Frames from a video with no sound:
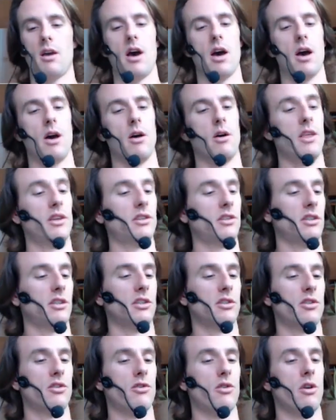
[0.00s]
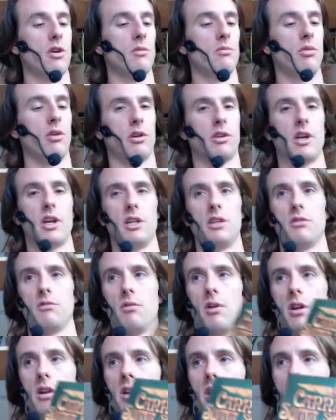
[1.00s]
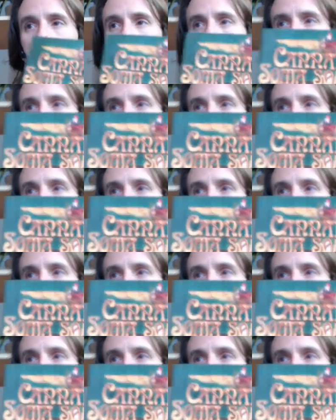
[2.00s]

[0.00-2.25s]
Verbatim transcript: Uh, this is his third book that he's written.